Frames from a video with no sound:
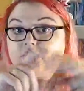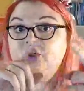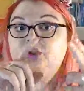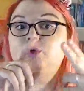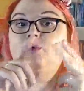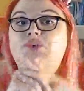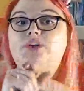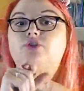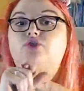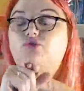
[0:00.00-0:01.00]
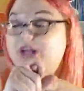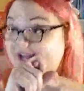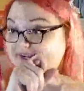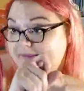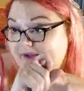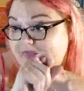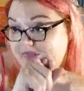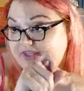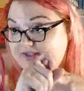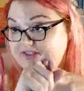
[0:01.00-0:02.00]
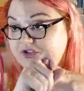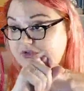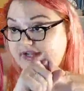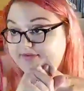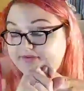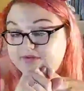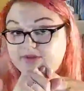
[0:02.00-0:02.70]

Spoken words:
You feel dread about the things in your life.